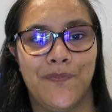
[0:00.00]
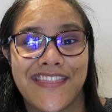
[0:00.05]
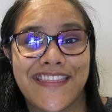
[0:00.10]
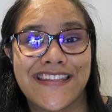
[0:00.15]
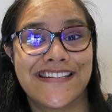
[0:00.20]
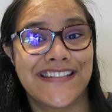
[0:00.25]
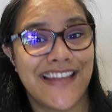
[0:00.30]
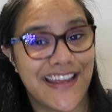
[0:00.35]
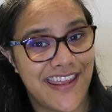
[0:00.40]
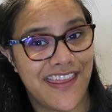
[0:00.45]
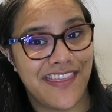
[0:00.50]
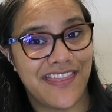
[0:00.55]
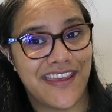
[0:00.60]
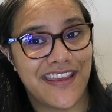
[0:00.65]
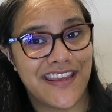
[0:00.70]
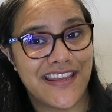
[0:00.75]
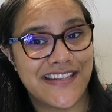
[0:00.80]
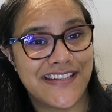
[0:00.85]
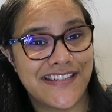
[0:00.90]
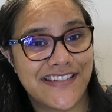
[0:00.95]
The sucky
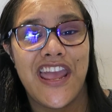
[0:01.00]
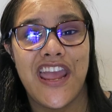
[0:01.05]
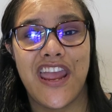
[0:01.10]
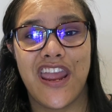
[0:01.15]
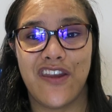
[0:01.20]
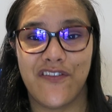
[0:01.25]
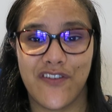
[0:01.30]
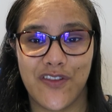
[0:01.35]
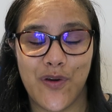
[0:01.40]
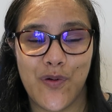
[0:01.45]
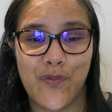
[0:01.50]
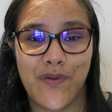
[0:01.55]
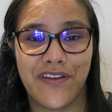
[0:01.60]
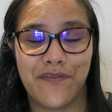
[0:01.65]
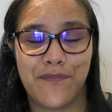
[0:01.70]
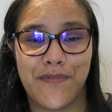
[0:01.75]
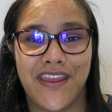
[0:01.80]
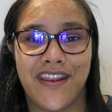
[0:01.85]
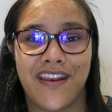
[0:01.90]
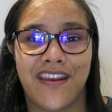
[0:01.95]
thing is, even though
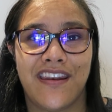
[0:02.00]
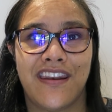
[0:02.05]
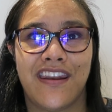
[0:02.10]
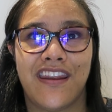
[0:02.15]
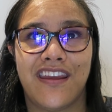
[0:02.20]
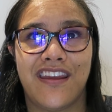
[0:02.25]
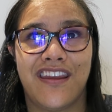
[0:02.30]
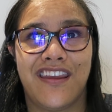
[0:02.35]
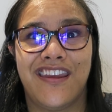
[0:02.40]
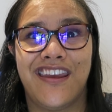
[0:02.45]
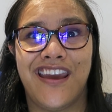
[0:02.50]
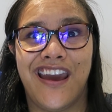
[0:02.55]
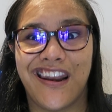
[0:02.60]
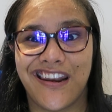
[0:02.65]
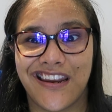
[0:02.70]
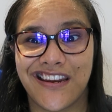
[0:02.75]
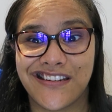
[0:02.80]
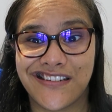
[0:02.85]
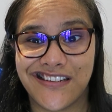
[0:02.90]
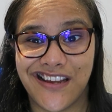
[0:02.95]
we've been
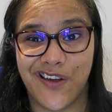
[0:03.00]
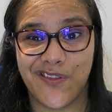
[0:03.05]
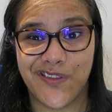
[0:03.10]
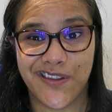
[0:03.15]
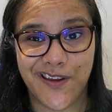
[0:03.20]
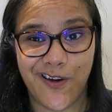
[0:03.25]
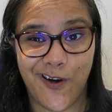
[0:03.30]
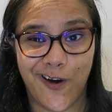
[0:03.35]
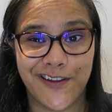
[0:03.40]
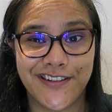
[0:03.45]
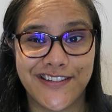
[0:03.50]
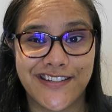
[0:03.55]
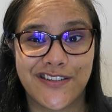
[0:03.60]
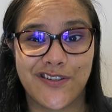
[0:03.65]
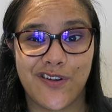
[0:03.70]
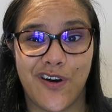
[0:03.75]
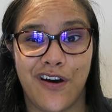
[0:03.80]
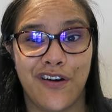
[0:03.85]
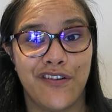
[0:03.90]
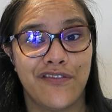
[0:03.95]
cutting down the
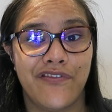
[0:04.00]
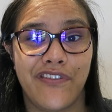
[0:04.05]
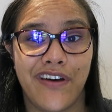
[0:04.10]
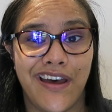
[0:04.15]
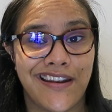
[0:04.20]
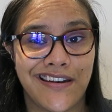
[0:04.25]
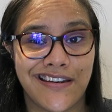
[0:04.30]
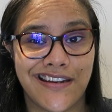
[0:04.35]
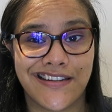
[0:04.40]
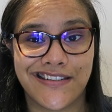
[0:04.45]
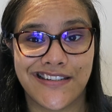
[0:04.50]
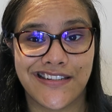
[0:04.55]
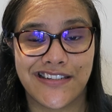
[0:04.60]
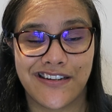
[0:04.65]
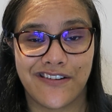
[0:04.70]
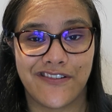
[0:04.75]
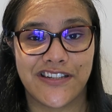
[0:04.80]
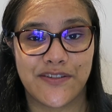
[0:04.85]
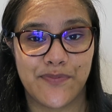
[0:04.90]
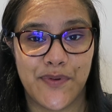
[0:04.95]
cost of
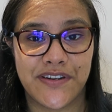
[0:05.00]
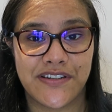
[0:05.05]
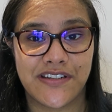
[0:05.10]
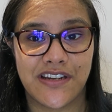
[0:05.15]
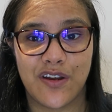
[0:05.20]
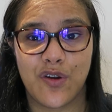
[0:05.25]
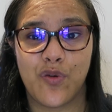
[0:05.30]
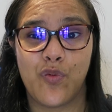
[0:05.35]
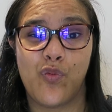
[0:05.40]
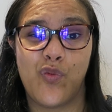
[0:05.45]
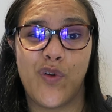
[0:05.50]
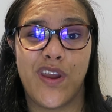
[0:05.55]
unnecessary spending,